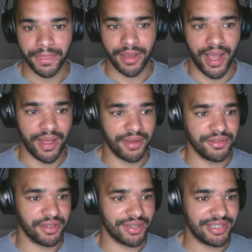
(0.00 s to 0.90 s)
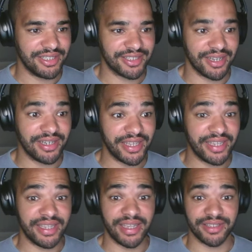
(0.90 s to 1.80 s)
And Lisa
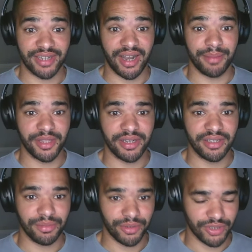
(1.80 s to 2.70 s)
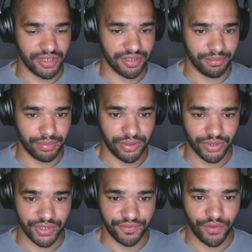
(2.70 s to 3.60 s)
Lee is climbing the leaderboard. She's on
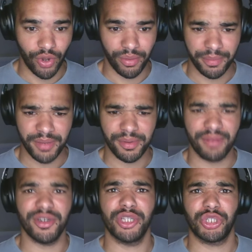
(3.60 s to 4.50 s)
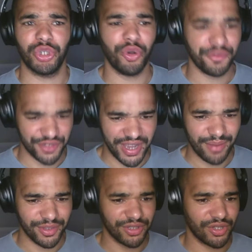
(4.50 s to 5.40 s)
+4. But people are having a tough time
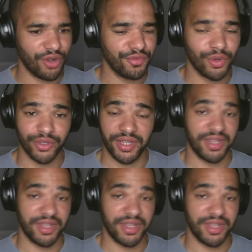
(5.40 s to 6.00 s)
with this golf course. I